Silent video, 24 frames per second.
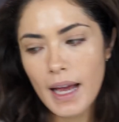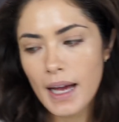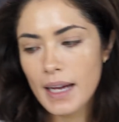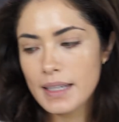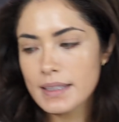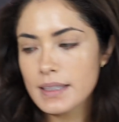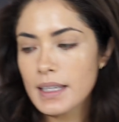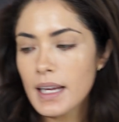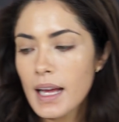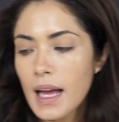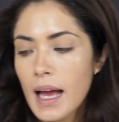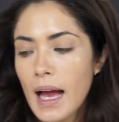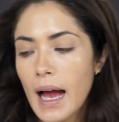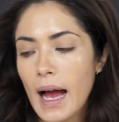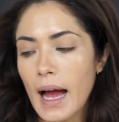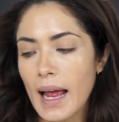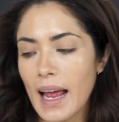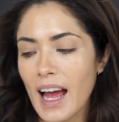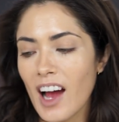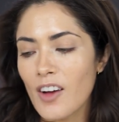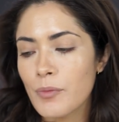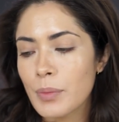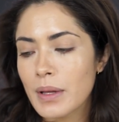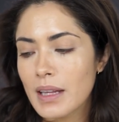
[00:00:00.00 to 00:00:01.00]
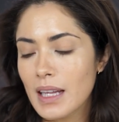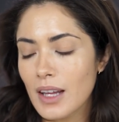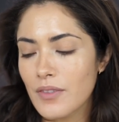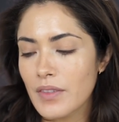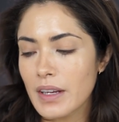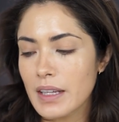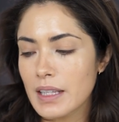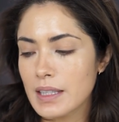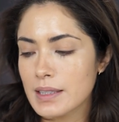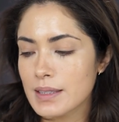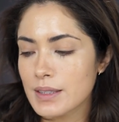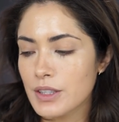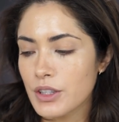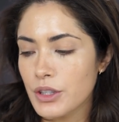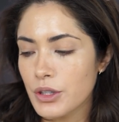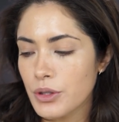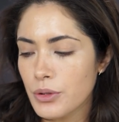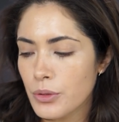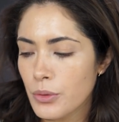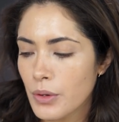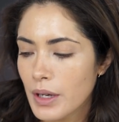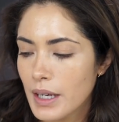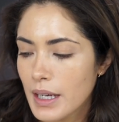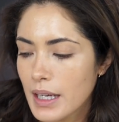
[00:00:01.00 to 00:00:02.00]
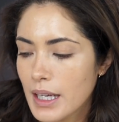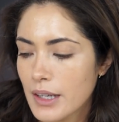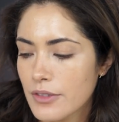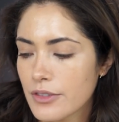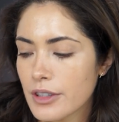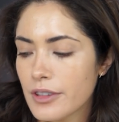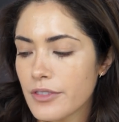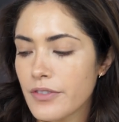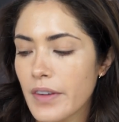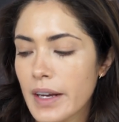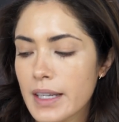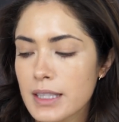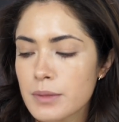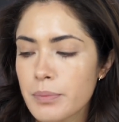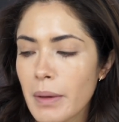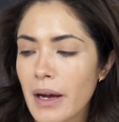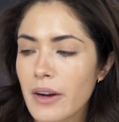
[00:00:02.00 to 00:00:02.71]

And I have been loving this new Cover FX